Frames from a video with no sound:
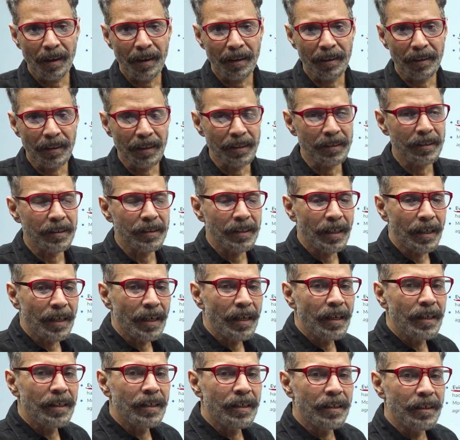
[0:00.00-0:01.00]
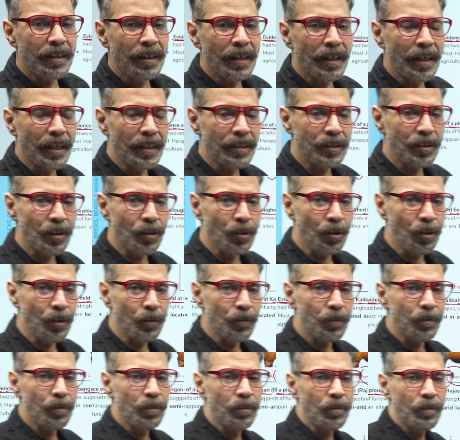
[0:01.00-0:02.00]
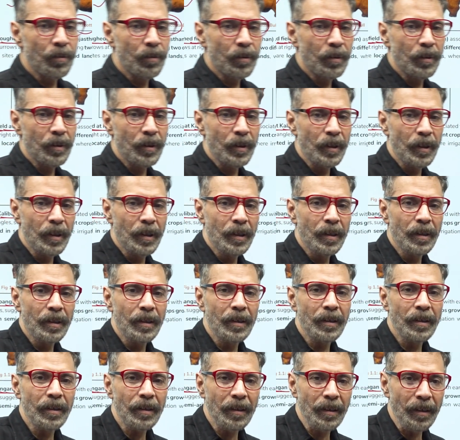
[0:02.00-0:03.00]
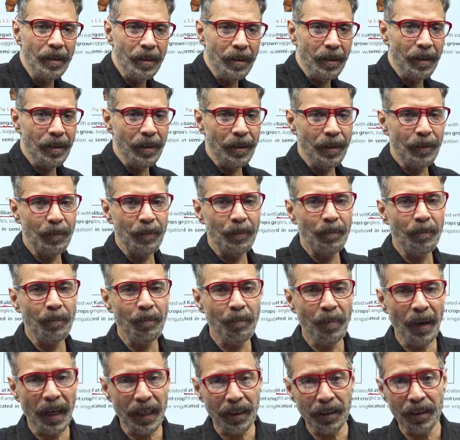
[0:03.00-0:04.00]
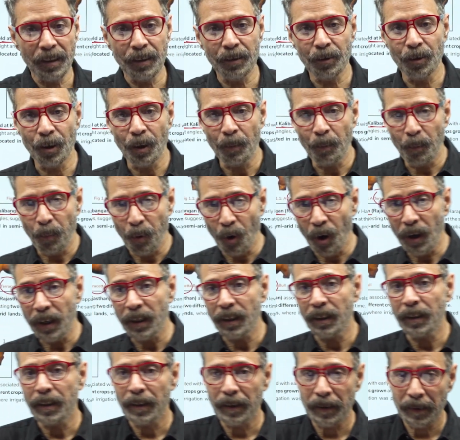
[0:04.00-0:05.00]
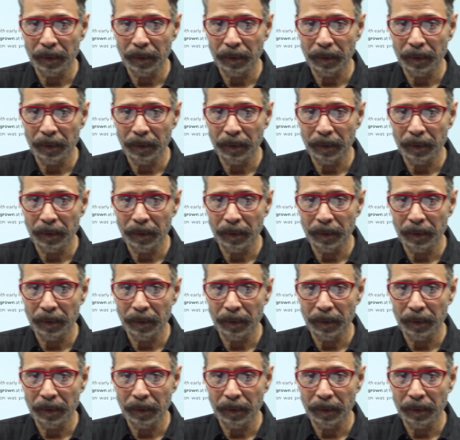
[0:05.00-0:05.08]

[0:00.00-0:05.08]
This is again indication of the practice of ploughing.